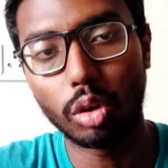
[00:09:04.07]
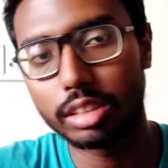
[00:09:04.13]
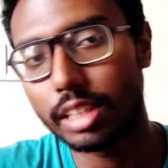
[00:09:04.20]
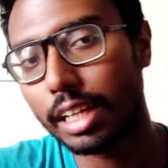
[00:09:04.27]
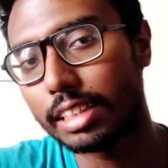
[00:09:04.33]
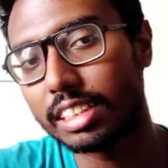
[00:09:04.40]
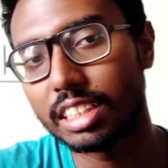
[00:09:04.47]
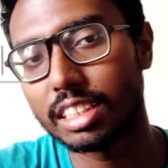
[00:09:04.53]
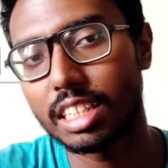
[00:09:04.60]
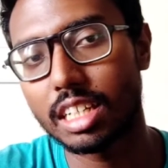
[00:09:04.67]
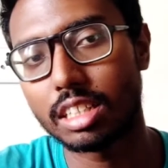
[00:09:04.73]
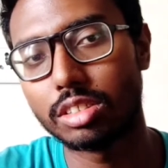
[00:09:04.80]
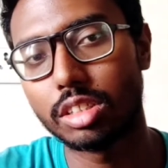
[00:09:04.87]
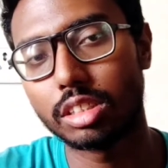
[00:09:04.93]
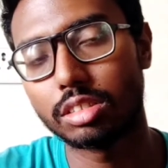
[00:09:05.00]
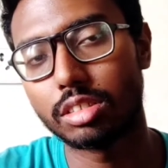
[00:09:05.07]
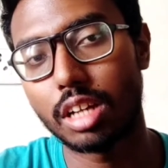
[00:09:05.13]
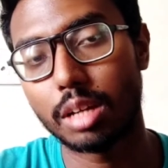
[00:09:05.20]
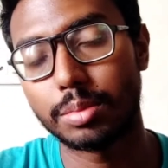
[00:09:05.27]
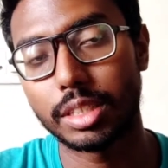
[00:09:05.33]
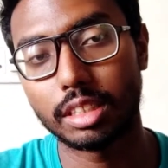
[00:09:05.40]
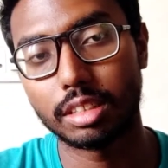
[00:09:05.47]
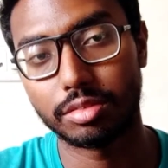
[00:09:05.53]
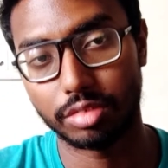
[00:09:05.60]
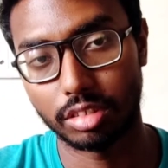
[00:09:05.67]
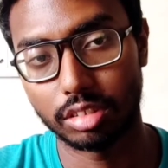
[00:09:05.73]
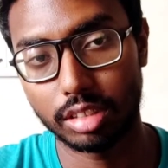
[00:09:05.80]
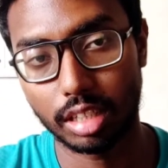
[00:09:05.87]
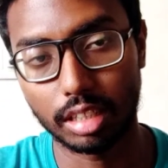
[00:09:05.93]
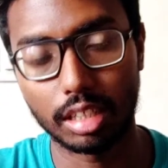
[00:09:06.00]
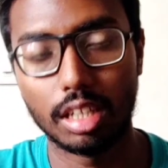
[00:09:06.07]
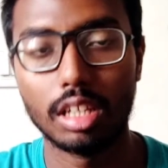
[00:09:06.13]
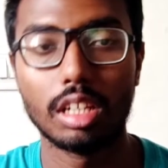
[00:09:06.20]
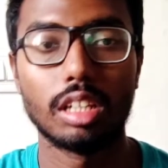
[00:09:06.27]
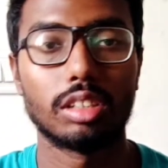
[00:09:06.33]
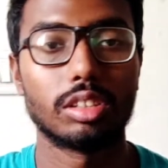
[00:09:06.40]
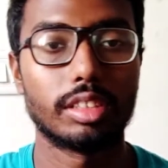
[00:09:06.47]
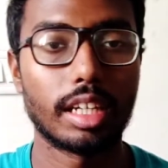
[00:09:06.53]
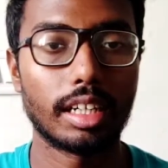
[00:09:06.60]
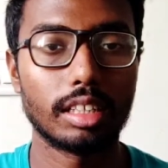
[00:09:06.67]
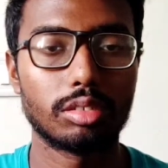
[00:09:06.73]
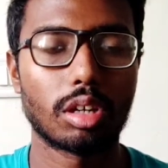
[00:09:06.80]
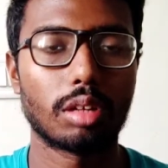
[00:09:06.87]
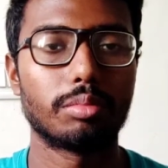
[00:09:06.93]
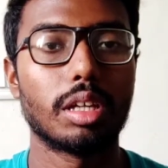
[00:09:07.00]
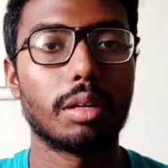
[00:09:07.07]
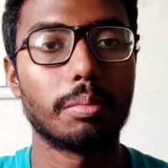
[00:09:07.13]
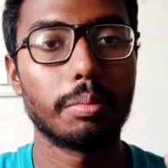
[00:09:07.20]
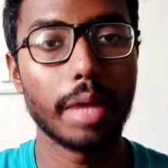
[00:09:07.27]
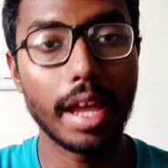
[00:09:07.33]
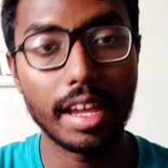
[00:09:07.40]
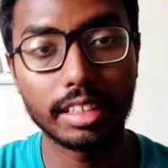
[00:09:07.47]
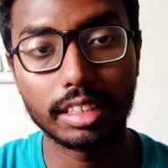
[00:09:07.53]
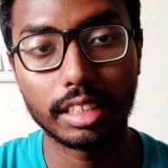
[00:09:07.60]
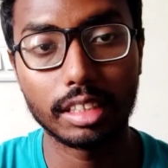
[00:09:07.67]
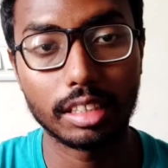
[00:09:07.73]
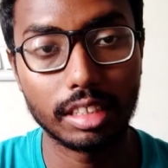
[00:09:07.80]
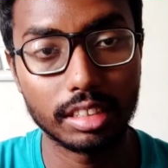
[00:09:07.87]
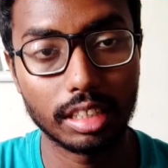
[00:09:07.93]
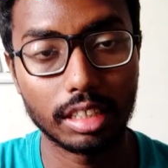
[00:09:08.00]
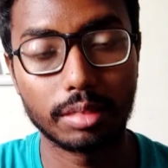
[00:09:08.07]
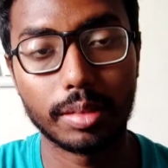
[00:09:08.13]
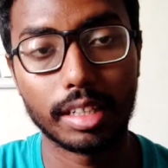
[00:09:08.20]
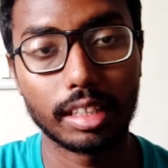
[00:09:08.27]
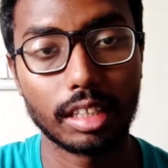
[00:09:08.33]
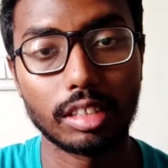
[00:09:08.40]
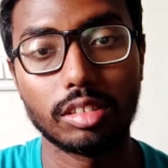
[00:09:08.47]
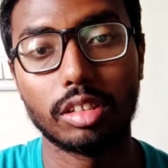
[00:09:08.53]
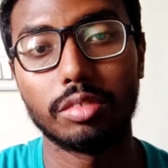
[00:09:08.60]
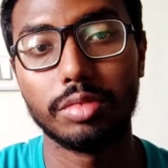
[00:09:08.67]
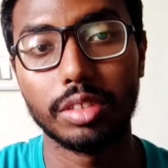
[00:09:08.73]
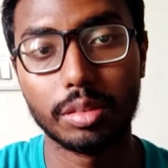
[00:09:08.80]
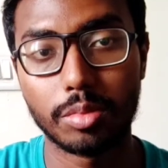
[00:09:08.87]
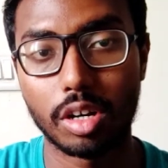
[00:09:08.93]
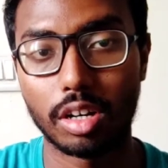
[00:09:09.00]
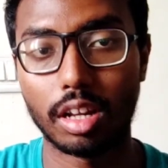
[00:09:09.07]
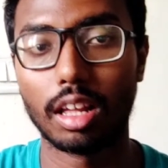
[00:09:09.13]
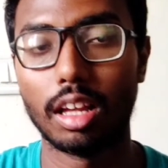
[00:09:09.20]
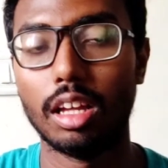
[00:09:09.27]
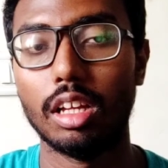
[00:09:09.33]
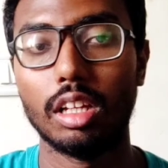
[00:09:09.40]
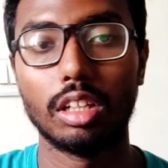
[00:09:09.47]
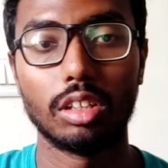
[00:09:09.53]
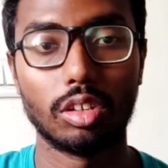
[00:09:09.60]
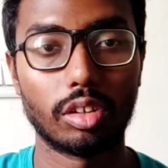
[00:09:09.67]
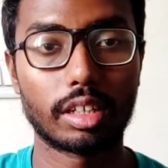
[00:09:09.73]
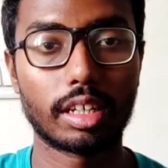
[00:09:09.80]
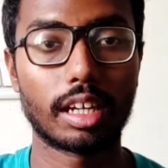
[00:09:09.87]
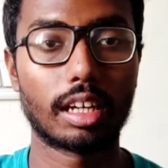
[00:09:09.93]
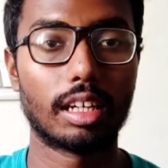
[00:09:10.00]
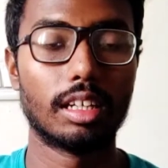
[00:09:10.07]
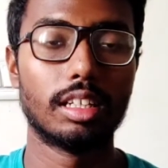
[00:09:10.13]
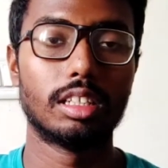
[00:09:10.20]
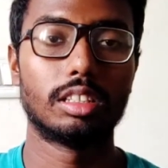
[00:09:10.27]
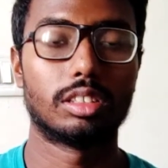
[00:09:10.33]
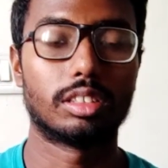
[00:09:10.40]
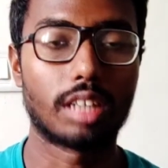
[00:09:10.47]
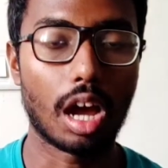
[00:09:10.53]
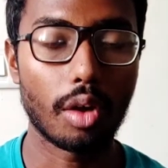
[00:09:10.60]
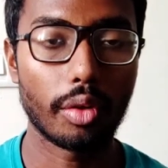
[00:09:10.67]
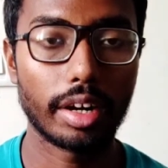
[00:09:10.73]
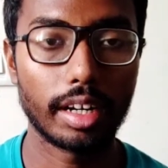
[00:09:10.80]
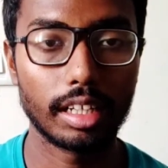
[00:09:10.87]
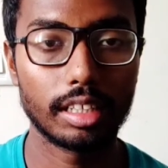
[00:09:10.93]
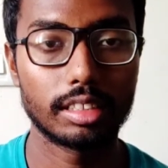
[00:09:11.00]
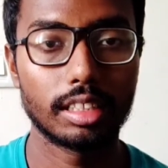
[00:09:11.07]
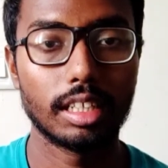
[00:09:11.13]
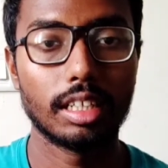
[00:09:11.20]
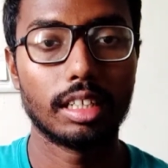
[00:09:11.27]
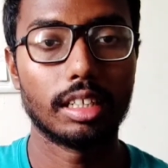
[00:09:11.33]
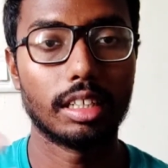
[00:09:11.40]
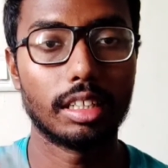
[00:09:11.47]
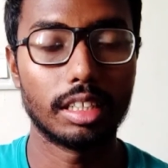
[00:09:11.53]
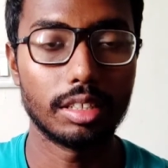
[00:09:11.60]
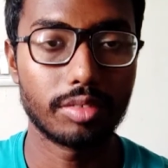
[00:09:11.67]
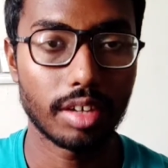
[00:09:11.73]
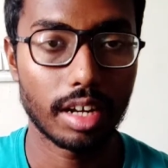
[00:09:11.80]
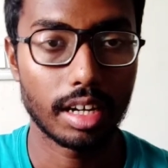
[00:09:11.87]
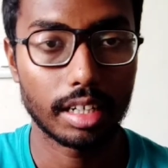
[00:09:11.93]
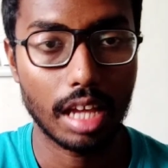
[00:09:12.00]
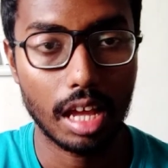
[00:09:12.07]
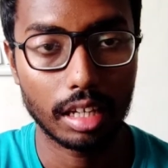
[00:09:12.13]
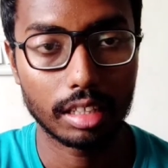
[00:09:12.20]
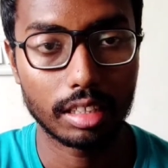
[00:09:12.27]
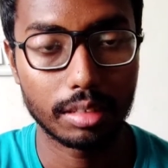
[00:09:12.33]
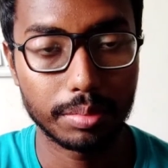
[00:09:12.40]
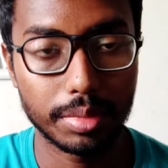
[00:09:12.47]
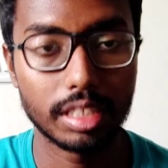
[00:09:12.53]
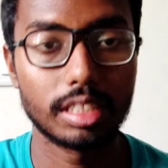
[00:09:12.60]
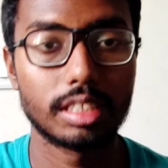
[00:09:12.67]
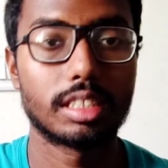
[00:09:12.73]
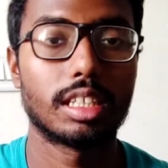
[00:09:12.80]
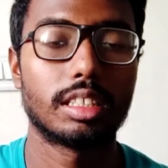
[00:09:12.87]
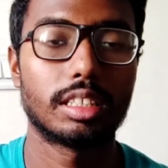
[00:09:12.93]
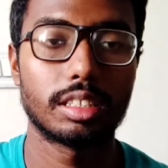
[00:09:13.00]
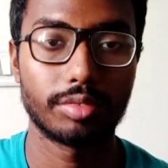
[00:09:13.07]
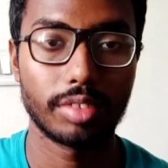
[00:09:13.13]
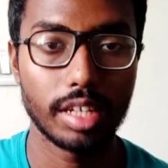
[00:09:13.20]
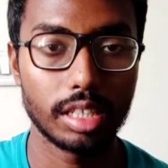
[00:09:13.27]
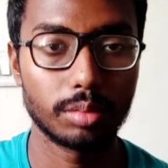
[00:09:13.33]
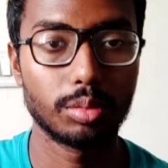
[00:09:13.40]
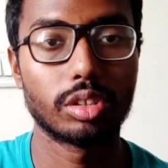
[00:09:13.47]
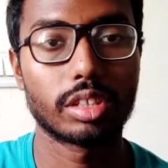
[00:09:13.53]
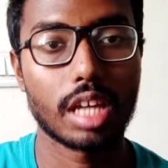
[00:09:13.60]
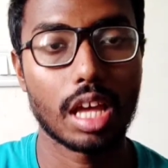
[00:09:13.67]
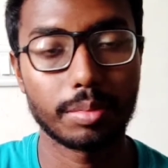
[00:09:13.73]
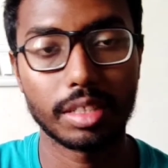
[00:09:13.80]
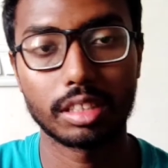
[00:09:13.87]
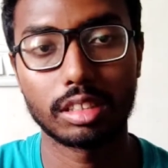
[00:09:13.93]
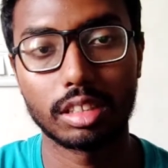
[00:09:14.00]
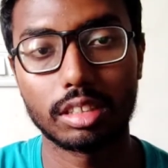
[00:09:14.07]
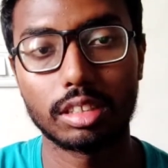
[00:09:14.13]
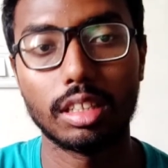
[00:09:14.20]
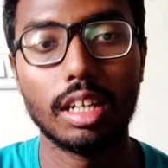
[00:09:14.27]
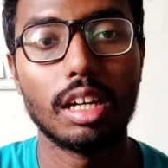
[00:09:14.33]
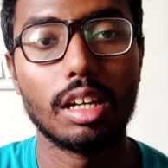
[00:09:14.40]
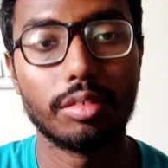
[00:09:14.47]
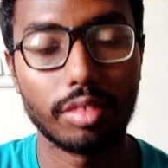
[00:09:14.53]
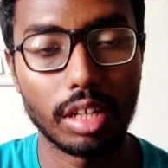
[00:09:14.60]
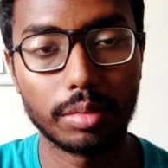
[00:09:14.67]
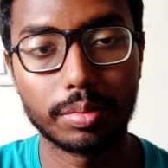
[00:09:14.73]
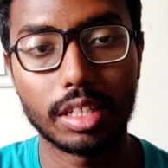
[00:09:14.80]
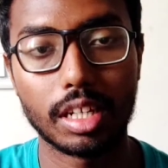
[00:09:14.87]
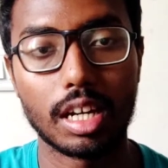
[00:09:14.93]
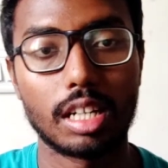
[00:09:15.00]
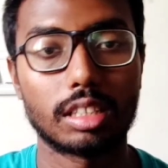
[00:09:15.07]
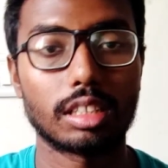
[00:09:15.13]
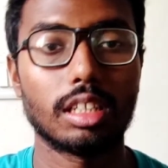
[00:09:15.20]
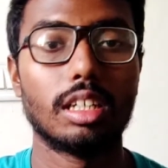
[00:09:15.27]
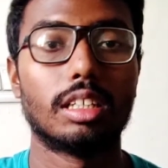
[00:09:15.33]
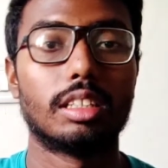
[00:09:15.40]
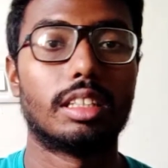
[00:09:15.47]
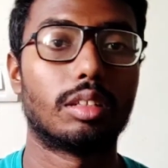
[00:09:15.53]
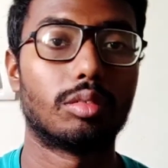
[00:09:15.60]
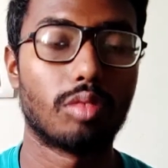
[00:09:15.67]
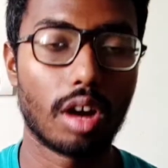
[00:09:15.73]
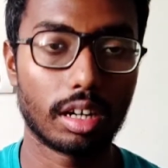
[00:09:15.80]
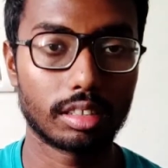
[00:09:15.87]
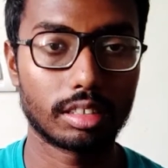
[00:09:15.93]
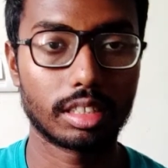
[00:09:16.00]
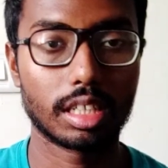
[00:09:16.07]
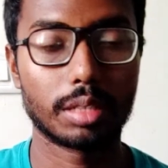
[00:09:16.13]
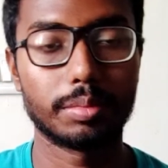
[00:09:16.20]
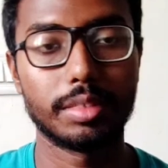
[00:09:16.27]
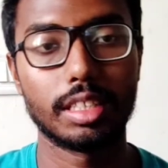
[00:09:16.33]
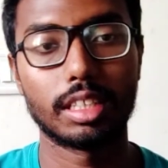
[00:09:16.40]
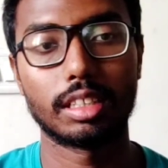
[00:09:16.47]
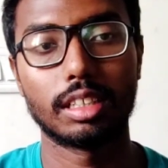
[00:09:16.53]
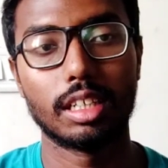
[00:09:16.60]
changes are going to happen in future. So that is one of the major disadvantage of V model. Okay, nowadays in different companies such as Facebook, Amazon, Flipkart, and WhatsApp, and